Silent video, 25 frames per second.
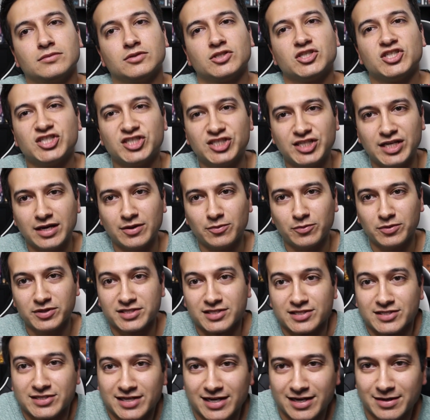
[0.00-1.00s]
Shit, what's
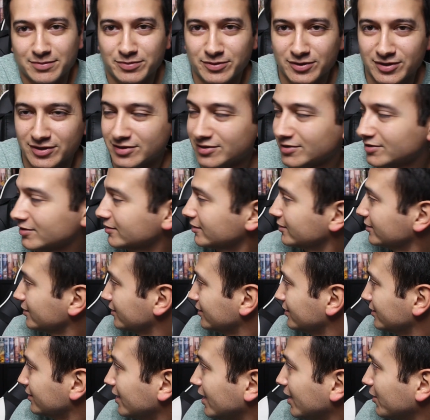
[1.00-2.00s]
the second book called?
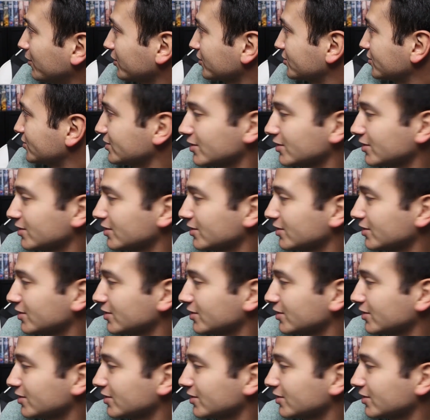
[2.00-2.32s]
I watched